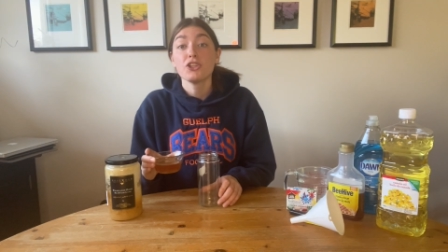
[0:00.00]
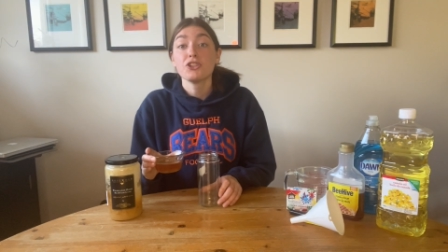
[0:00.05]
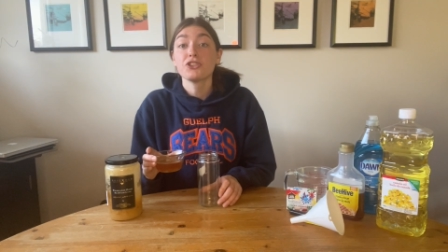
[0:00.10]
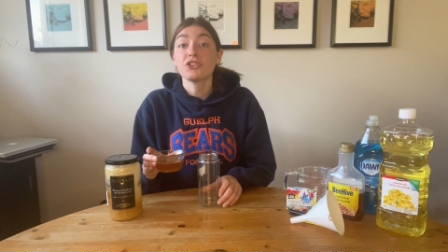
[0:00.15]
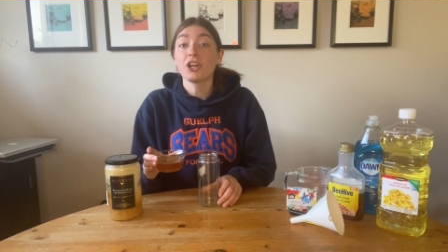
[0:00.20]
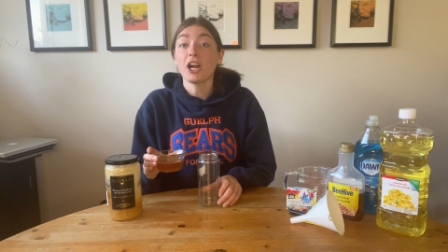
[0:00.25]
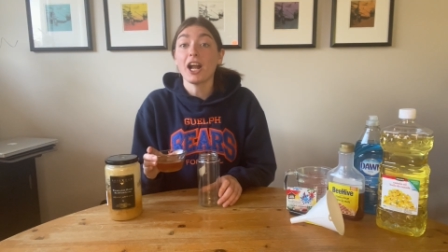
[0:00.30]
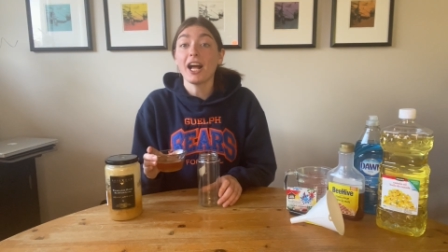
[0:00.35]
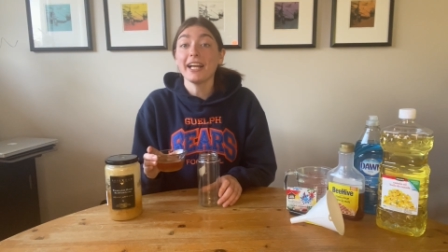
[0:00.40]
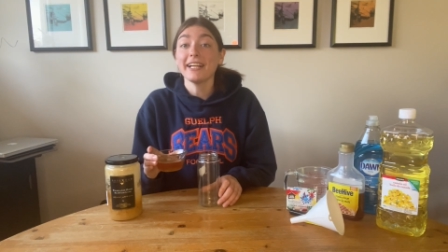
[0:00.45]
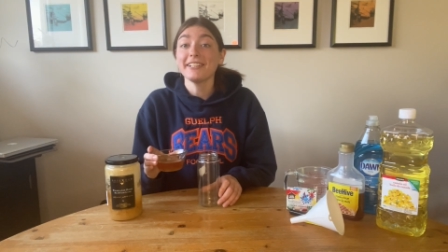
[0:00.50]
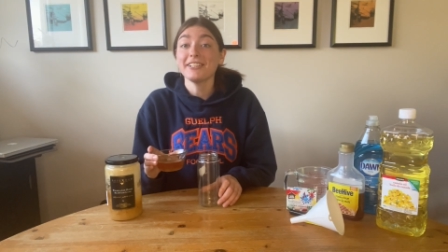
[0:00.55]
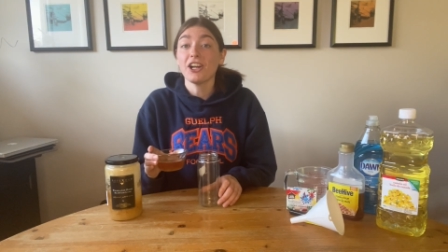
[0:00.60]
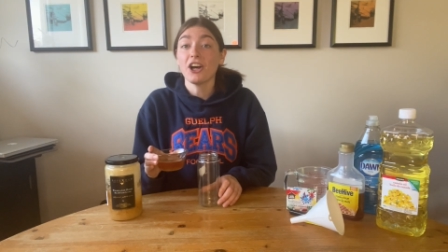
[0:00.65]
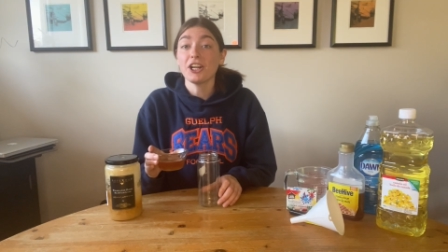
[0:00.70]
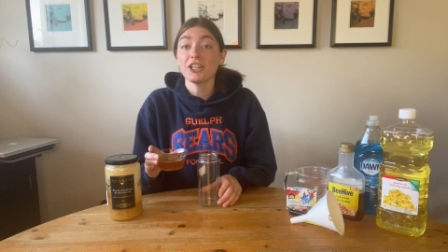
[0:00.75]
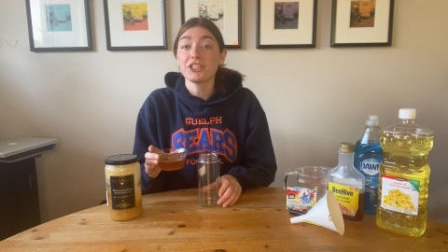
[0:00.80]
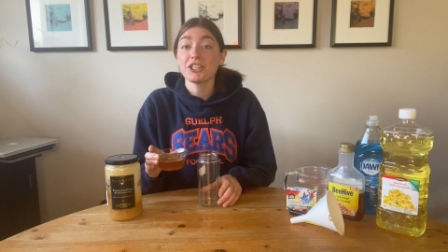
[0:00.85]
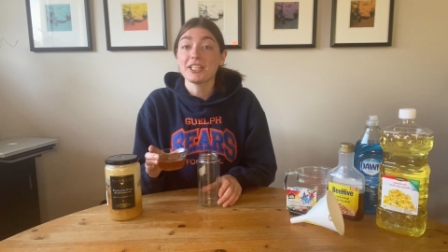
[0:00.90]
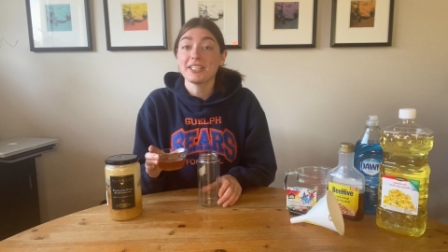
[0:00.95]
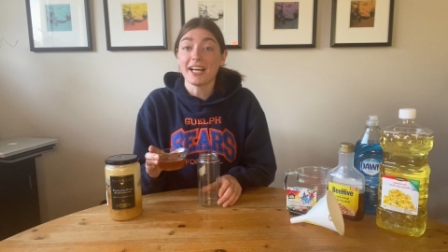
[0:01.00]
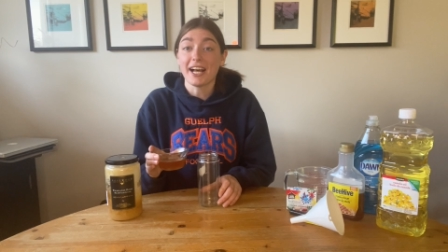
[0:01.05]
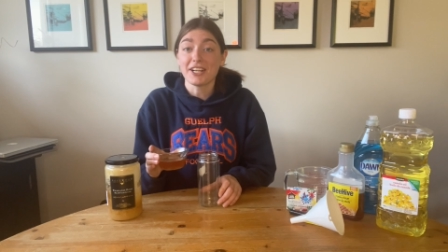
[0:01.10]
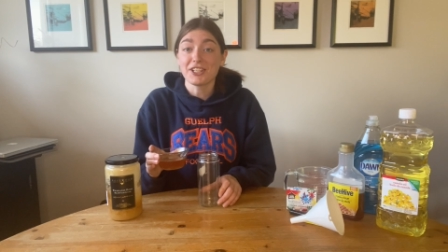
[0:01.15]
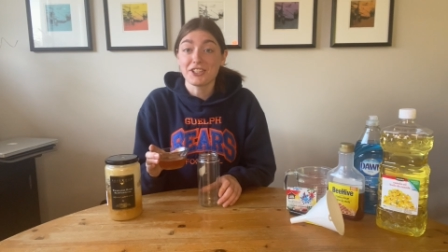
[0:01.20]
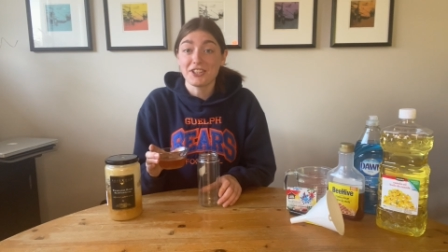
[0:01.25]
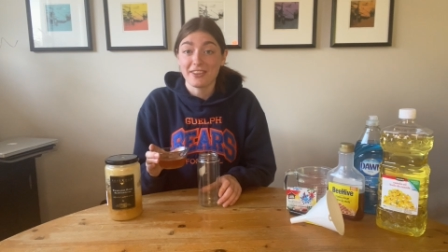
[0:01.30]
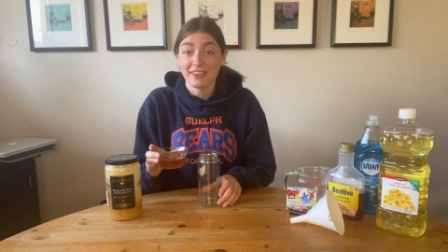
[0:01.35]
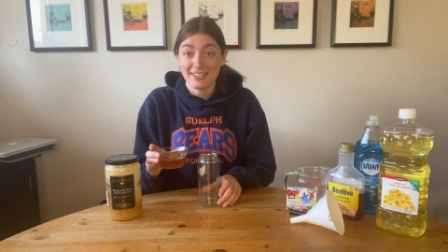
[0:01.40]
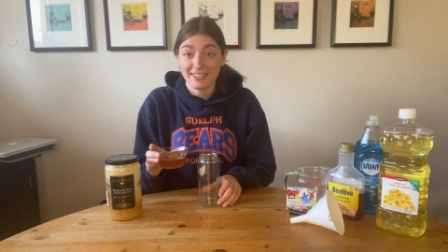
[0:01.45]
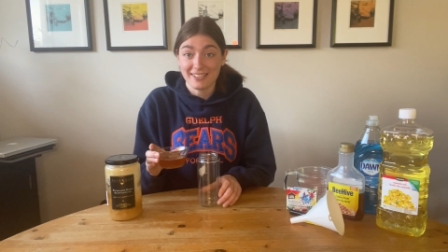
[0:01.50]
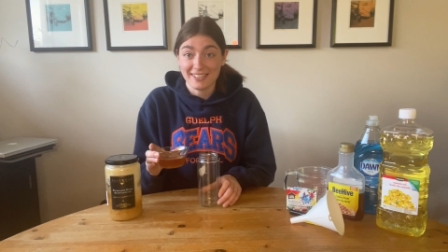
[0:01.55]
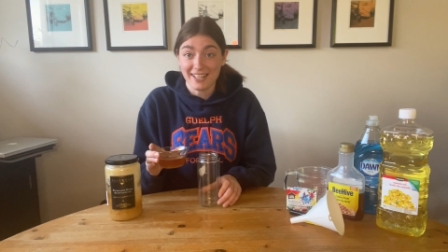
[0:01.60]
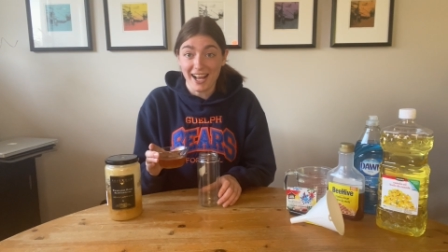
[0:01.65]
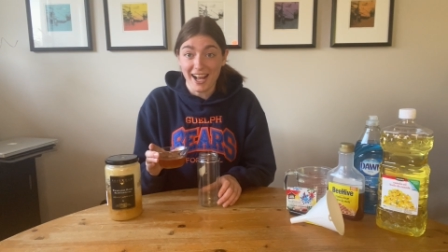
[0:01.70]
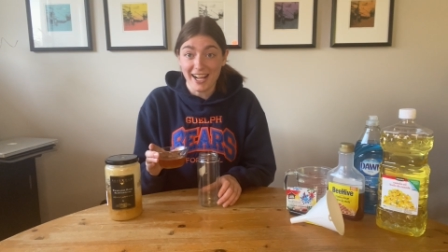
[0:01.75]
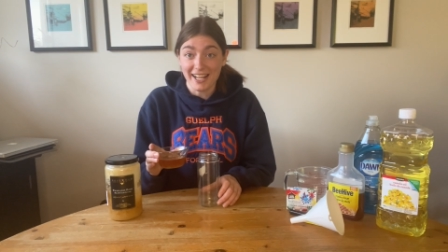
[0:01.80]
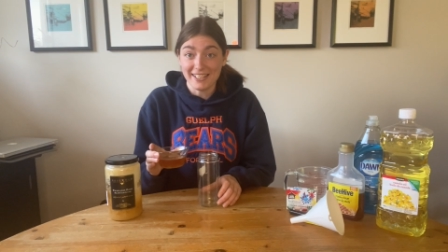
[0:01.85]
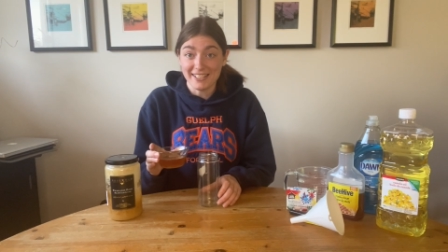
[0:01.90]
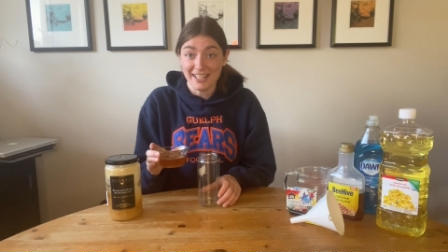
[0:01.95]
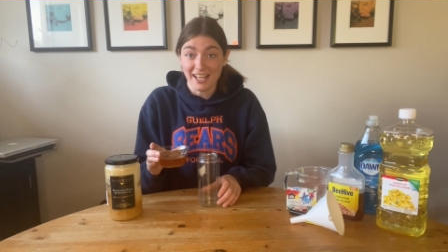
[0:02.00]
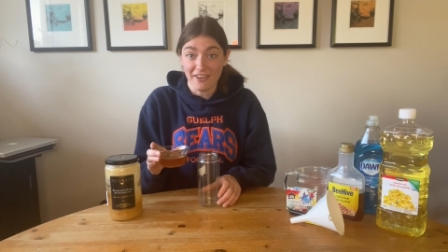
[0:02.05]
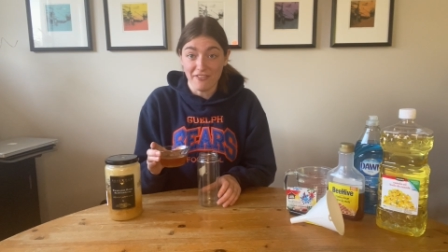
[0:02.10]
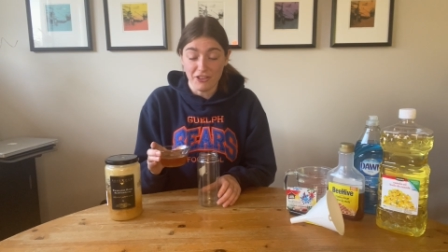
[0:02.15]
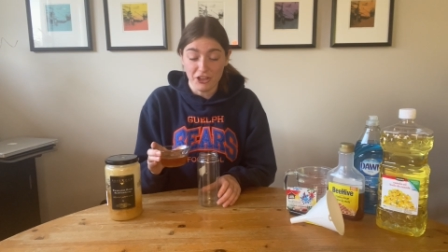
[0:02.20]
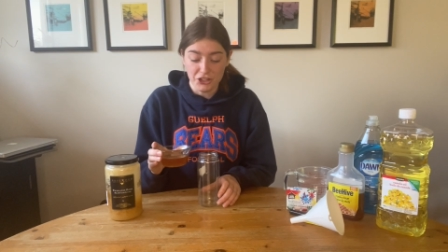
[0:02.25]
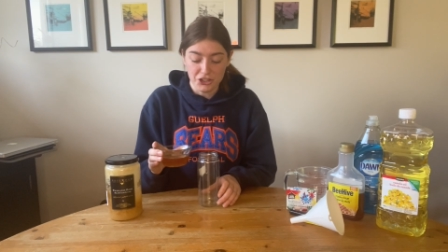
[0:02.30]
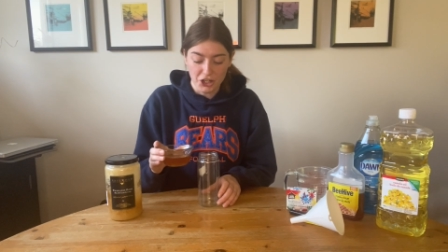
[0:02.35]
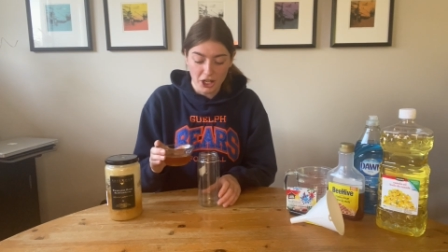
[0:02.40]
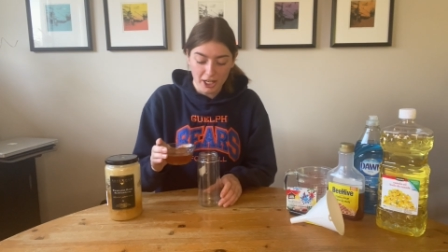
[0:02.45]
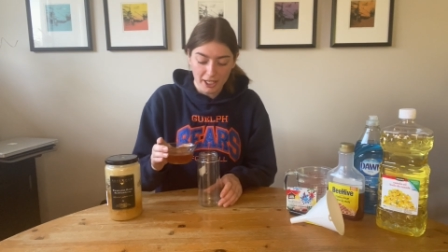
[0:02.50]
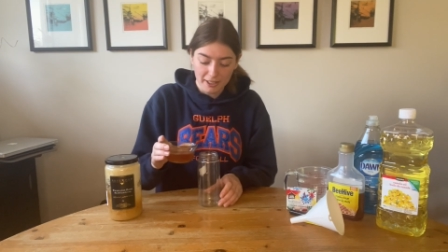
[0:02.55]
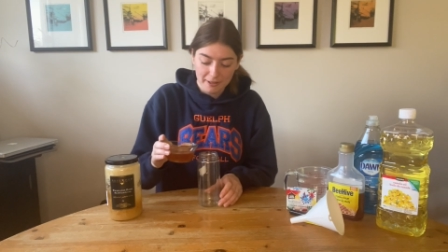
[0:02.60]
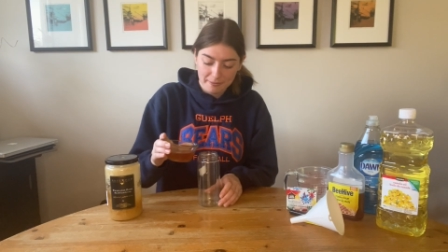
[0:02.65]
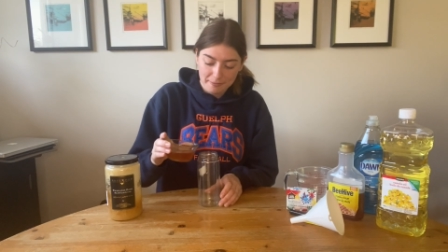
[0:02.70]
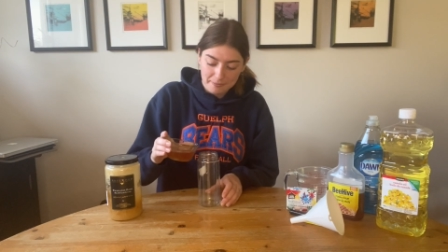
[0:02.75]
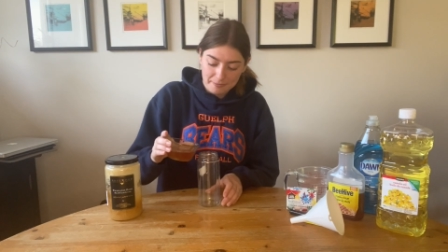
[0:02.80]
trying not to touch the sides of the jar.